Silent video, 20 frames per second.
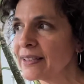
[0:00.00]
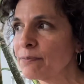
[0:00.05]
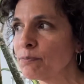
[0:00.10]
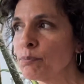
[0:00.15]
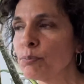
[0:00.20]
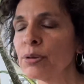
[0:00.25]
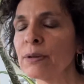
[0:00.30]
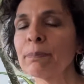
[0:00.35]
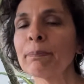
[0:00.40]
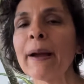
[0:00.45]

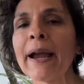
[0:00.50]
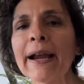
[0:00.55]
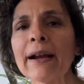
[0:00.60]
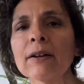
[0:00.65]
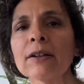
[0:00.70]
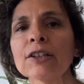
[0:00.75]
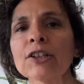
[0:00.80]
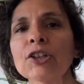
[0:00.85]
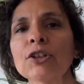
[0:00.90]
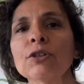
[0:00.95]

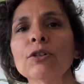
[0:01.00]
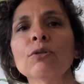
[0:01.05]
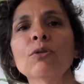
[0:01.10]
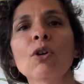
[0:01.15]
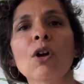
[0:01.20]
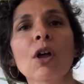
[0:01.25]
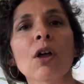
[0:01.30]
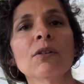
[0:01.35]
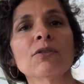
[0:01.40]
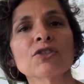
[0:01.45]
preparing you
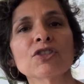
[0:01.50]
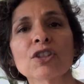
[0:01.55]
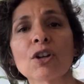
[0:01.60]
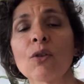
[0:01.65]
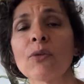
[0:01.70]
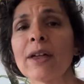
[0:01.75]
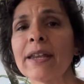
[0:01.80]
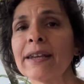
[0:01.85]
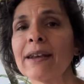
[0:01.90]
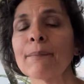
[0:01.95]
so
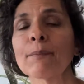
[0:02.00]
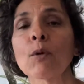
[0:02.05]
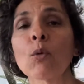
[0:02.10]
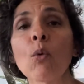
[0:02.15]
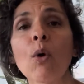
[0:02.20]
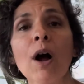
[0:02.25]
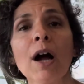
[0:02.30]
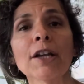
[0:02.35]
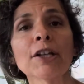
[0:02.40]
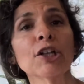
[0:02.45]
that, number
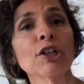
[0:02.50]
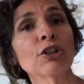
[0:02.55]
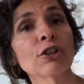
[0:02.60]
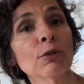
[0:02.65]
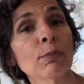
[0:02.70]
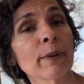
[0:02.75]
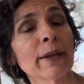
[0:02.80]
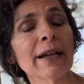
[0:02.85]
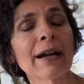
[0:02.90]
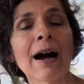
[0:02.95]
one, you'll
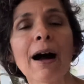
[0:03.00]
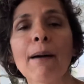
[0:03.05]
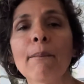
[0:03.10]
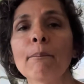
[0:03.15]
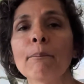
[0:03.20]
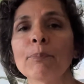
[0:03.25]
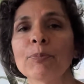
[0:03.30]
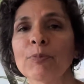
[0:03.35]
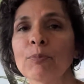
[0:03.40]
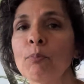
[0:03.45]

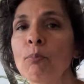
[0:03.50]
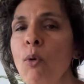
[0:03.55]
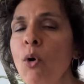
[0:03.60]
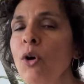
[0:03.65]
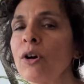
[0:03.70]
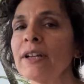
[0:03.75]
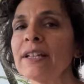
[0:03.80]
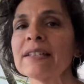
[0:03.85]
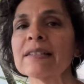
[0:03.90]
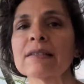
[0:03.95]
become
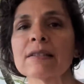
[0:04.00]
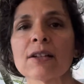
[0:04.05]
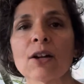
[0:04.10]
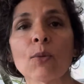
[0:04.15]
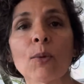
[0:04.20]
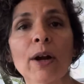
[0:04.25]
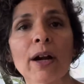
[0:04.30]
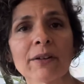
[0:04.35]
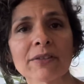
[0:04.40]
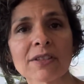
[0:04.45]
more easily
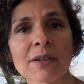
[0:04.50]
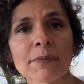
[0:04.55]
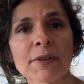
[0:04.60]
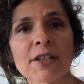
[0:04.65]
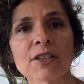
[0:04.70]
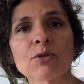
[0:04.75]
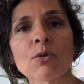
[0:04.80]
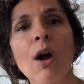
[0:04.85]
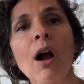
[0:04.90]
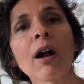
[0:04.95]
aware if
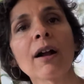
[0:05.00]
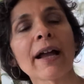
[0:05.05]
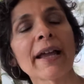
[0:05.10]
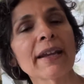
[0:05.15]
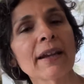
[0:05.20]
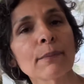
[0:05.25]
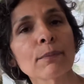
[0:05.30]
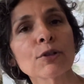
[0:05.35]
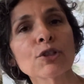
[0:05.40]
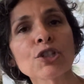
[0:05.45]
something's wrong, and
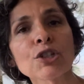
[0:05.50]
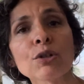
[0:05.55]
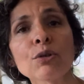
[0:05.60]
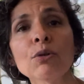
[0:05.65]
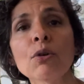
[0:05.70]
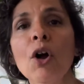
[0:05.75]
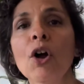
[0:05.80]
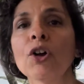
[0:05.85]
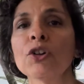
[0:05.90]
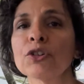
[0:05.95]
number two,
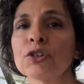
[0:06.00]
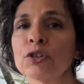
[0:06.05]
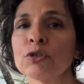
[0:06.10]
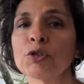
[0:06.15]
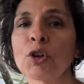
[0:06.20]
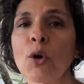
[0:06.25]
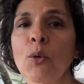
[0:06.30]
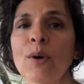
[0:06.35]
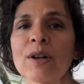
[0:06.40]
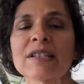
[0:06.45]
you'll
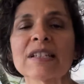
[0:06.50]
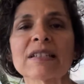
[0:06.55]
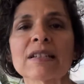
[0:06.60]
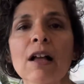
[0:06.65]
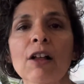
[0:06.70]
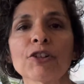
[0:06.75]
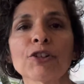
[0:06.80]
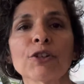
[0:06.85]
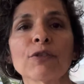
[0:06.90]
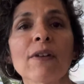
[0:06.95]
know what to
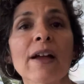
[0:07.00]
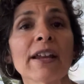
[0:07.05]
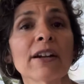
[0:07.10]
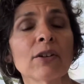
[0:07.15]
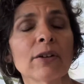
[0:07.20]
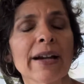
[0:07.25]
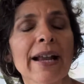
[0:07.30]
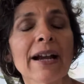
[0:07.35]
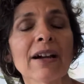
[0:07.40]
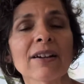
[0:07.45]
tell your
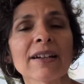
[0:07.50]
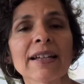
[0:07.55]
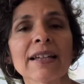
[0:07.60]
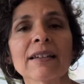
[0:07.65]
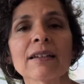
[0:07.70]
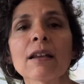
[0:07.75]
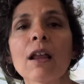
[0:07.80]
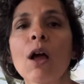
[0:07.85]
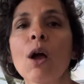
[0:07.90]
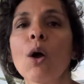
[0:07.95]

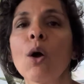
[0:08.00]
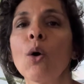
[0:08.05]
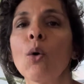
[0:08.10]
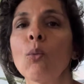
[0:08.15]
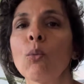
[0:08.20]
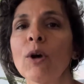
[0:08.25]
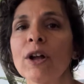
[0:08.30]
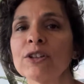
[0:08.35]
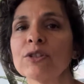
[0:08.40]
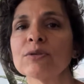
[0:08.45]
veterinarian
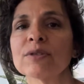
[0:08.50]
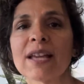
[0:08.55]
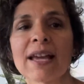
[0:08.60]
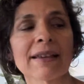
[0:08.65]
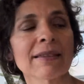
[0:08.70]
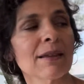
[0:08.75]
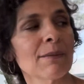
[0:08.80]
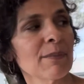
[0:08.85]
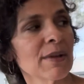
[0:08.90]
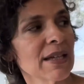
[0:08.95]
when you
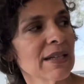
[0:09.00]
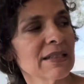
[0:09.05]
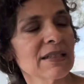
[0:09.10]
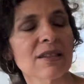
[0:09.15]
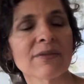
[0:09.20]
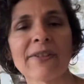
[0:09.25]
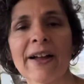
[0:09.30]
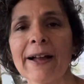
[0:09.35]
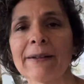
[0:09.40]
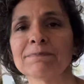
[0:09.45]
take them into the
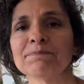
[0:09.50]
vet.